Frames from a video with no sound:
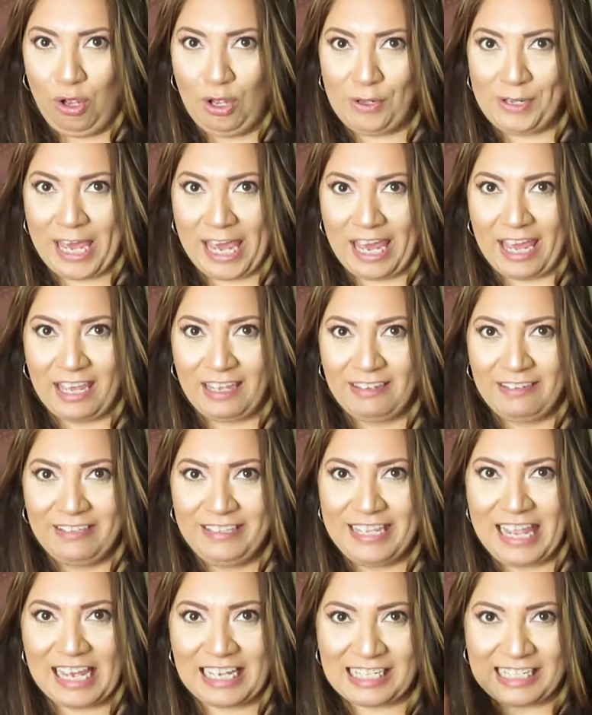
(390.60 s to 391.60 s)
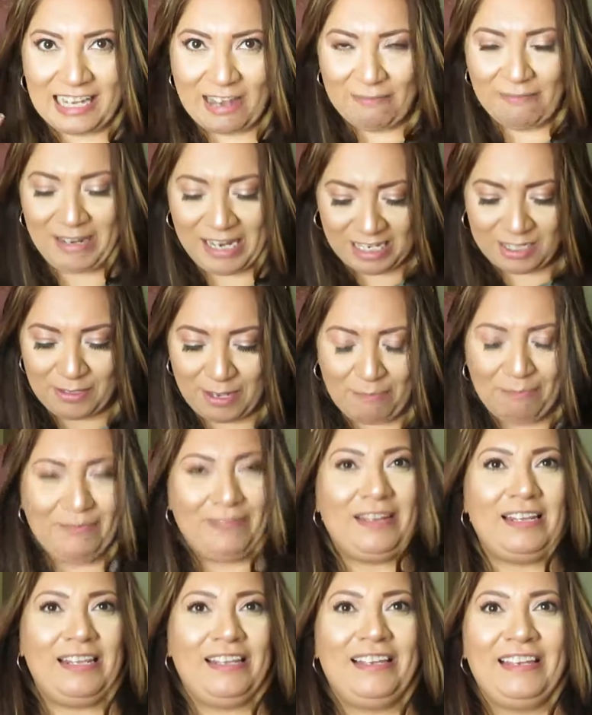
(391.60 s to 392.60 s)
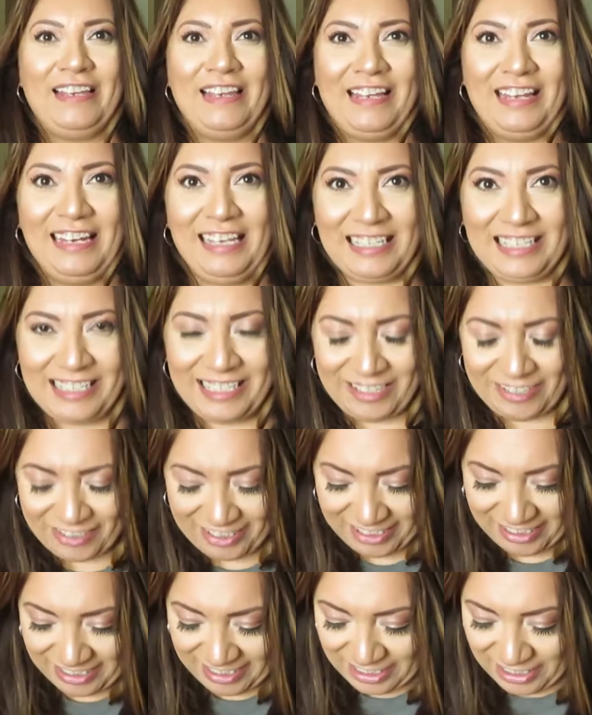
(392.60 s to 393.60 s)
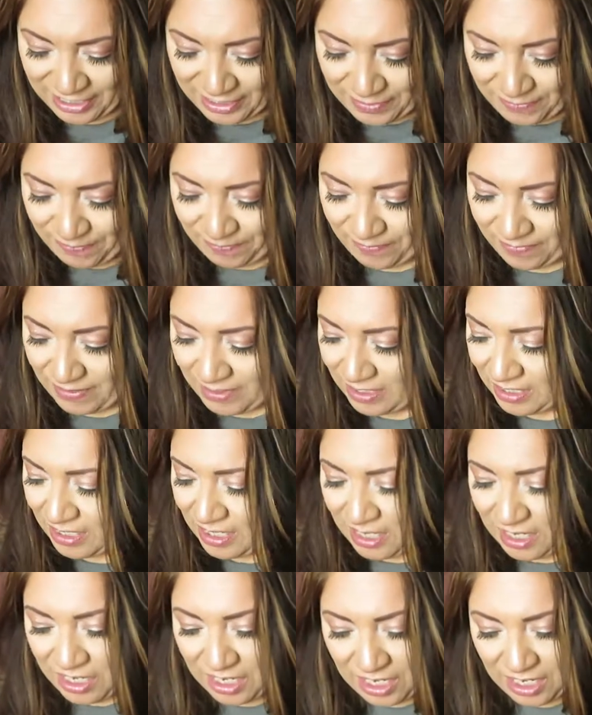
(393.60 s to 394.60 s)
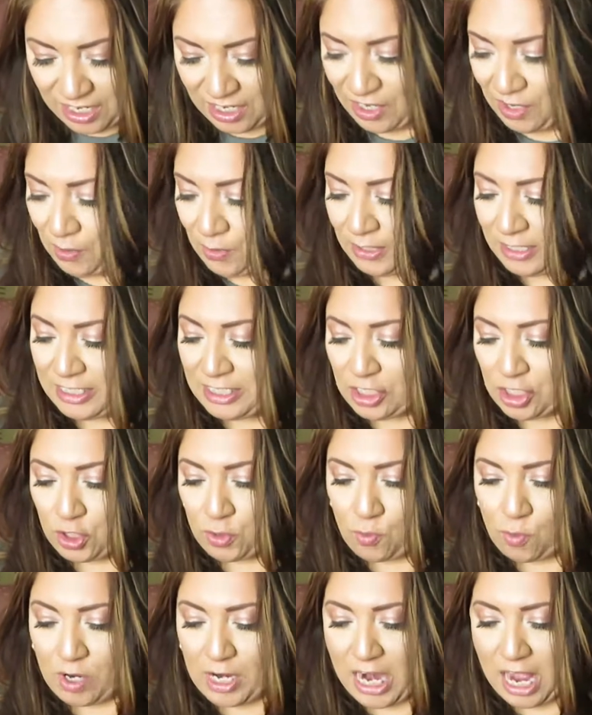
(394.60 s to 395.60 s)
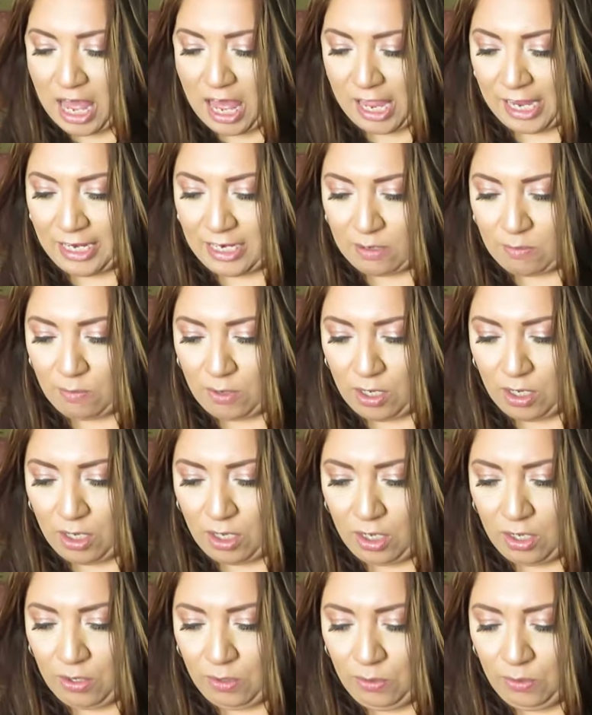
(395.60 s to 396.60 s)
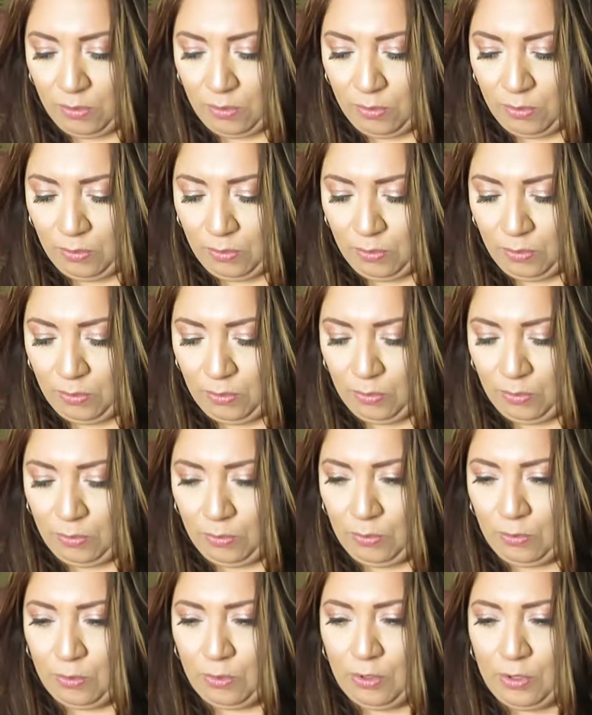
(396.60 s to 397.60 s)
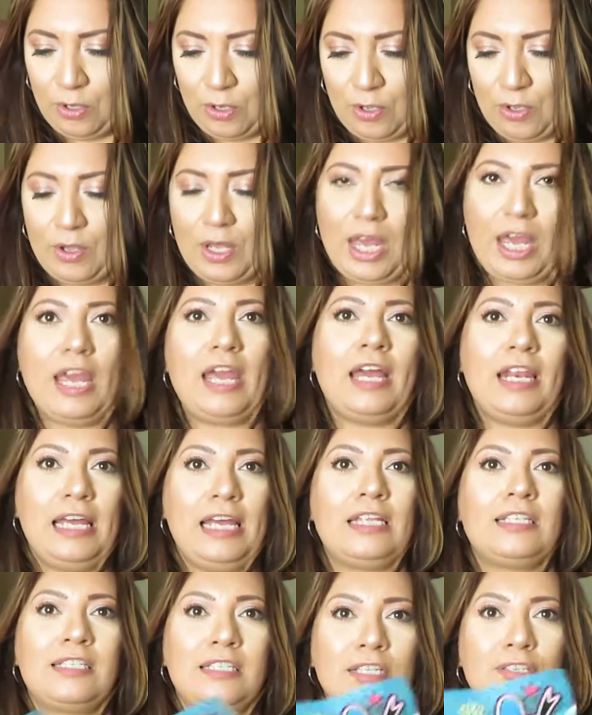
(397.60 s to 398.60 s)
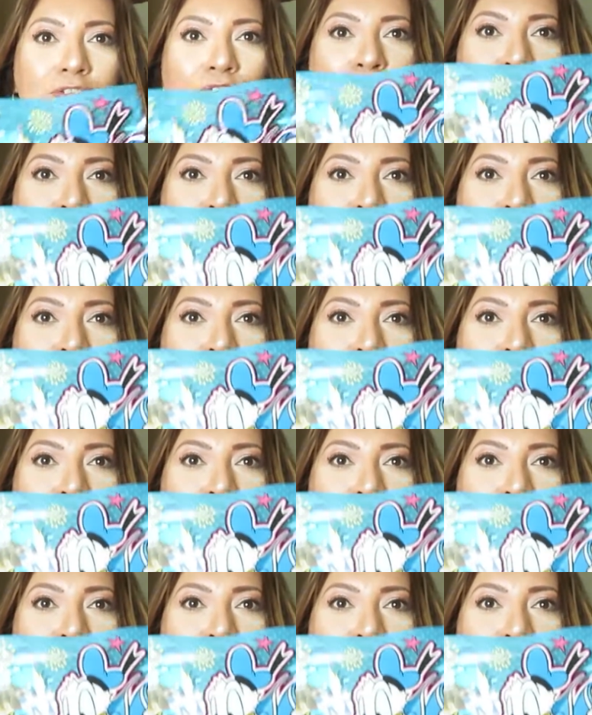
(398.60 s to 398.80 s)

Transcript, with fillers: okay, next up, next up. Let's do. Oh, it's just one item. Oh, and it's the